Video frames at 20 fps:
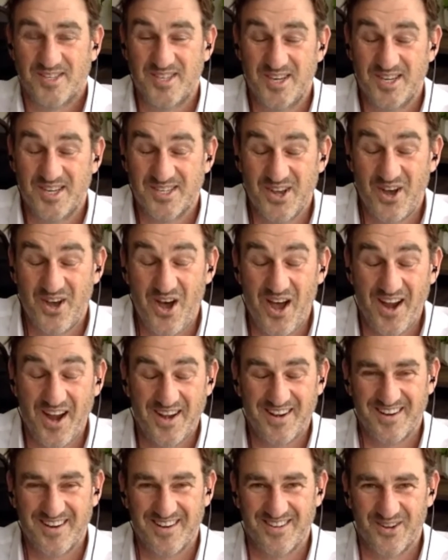sit
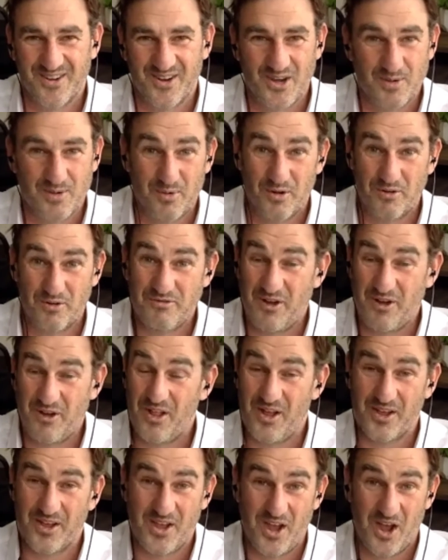tight, look at your
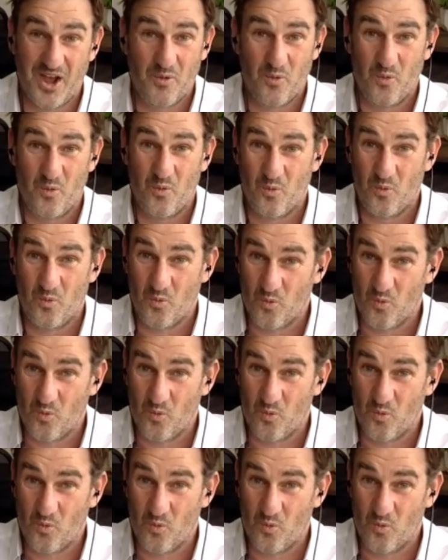portfolio, go,